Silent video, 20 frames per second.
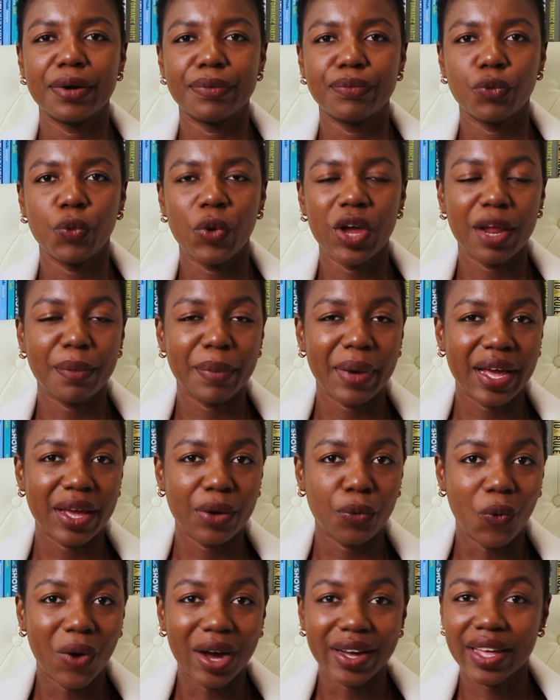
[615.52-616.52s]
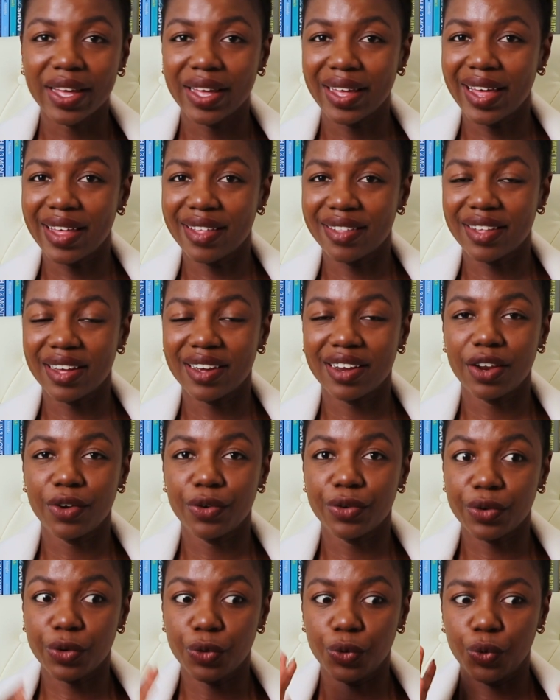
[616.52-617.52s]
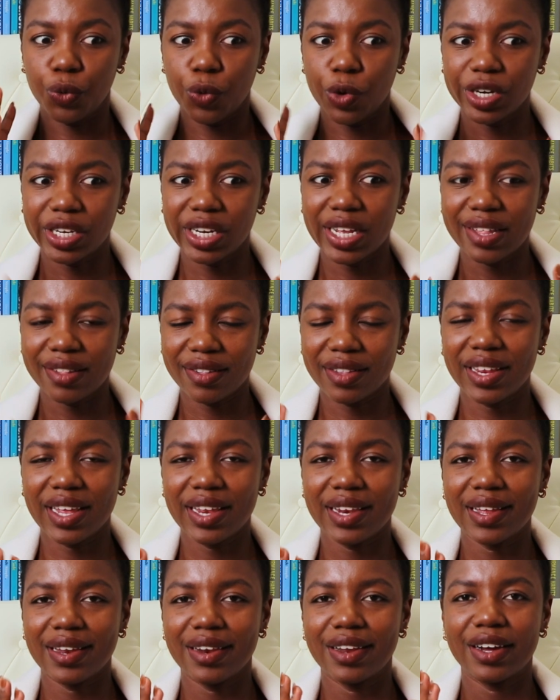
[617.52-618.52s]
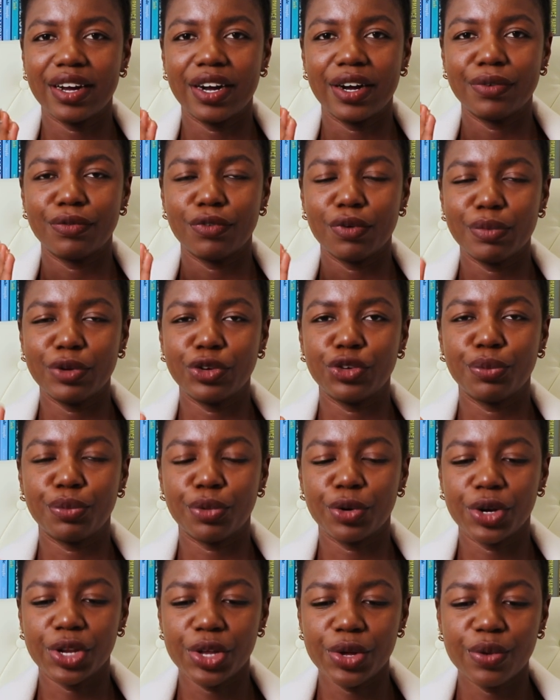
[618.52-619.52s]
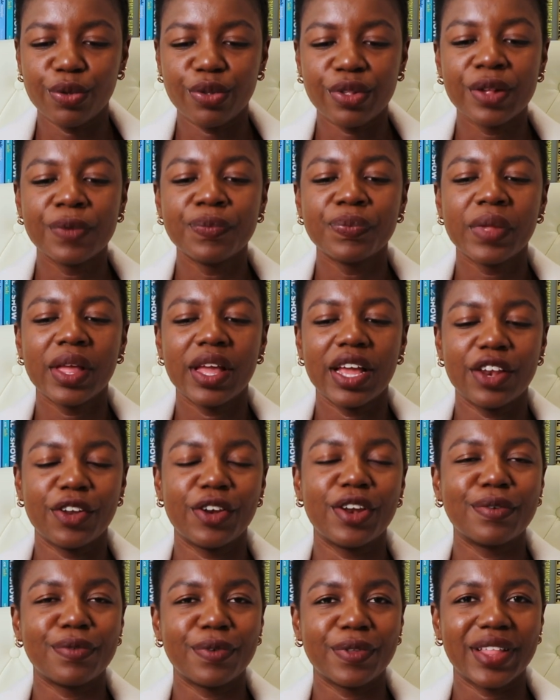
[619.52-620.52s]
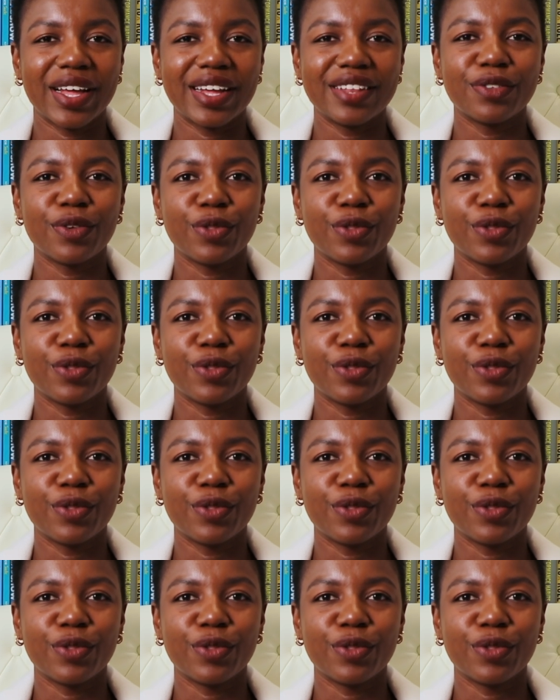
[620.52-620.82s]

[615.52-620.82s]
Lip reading: when am I working exactly, or what is needed for me to produce in order for that.